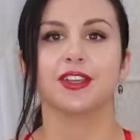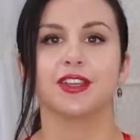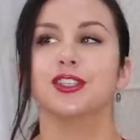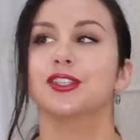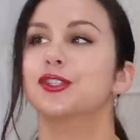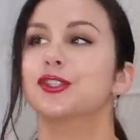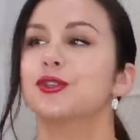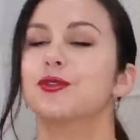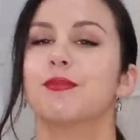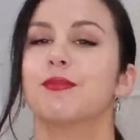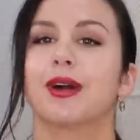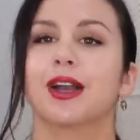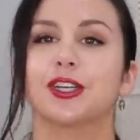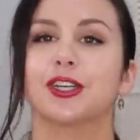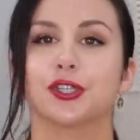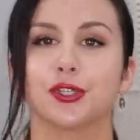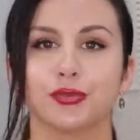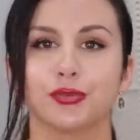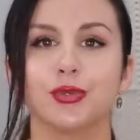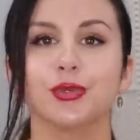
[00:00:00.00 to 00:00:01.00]
into my
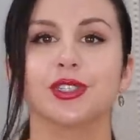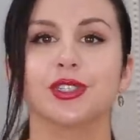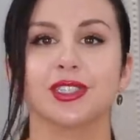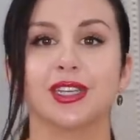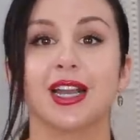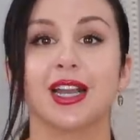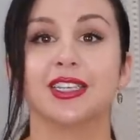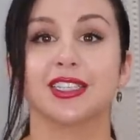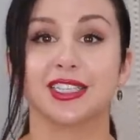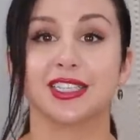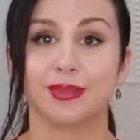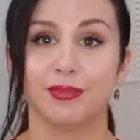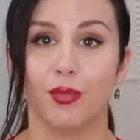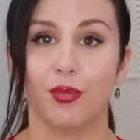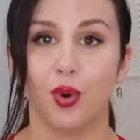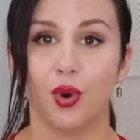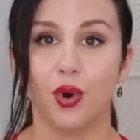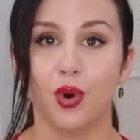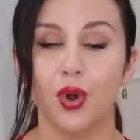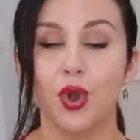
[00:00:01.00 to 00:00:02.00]
true size
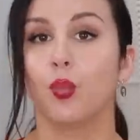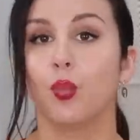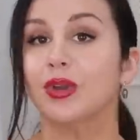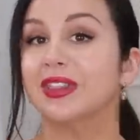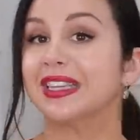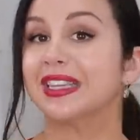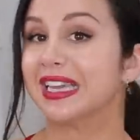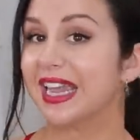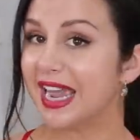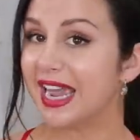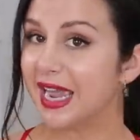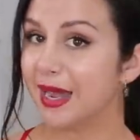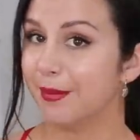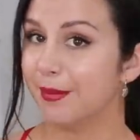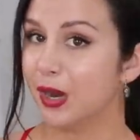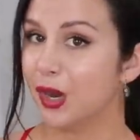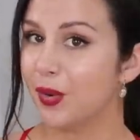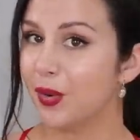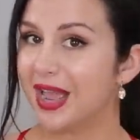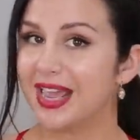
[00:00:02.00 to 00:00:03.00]
small with the
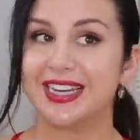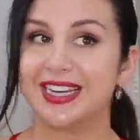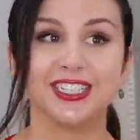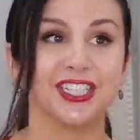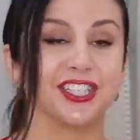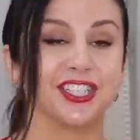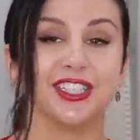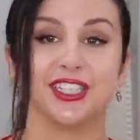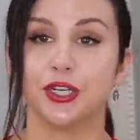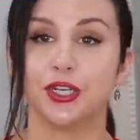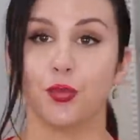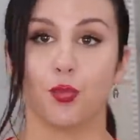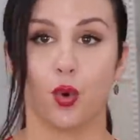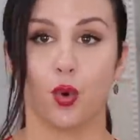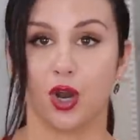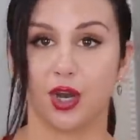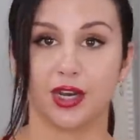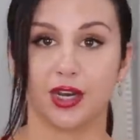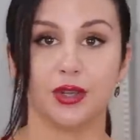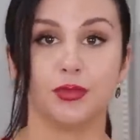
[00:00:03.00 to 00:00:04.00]
camo and it just didn't
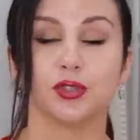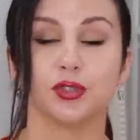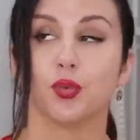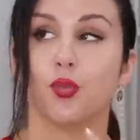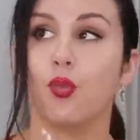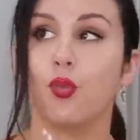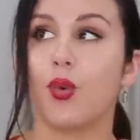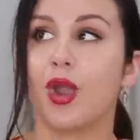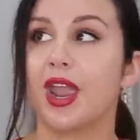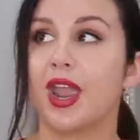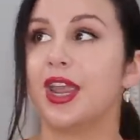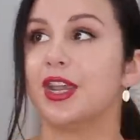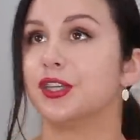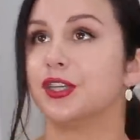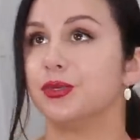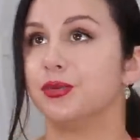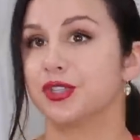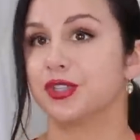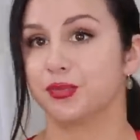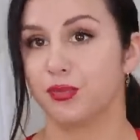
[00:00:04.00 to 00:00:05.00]
work. It was way
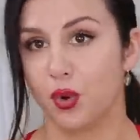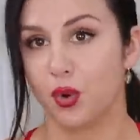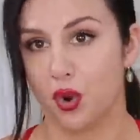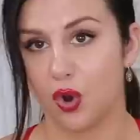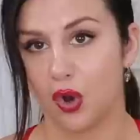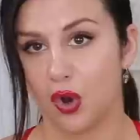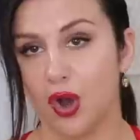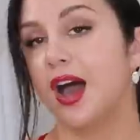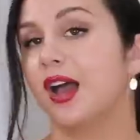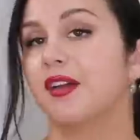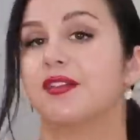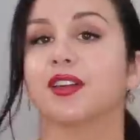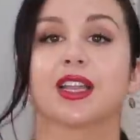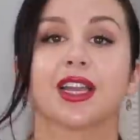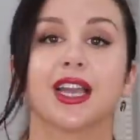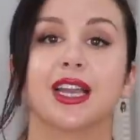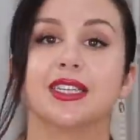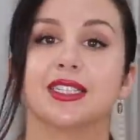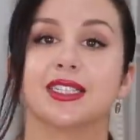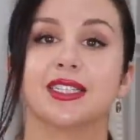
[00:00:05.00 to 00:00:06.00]
too small. I felt like
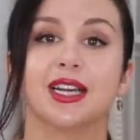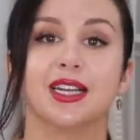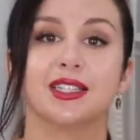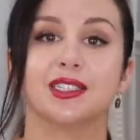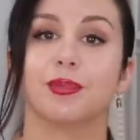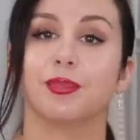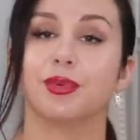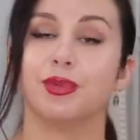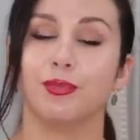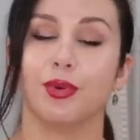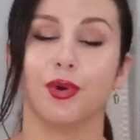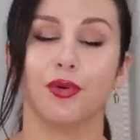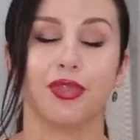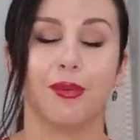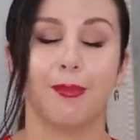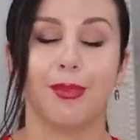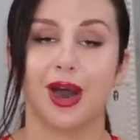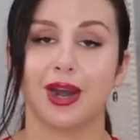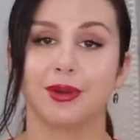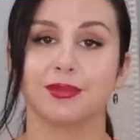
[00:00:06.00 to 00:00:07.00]
I had to size up in both the
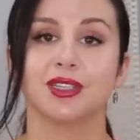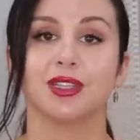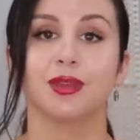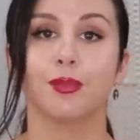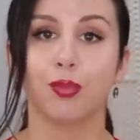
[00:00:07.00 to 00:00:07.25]
bottoms and the